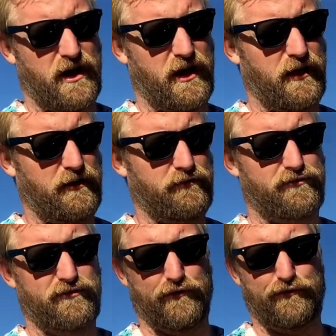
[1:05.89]

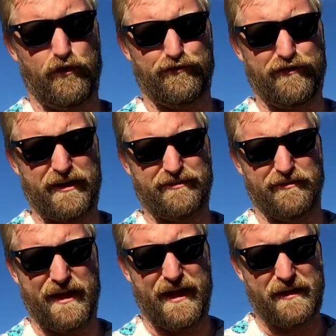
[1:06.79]
of the full face
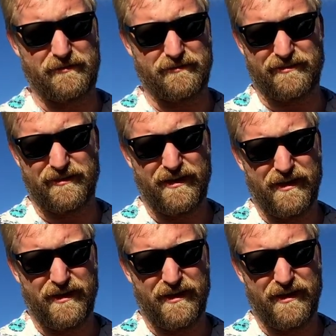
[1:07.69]
lens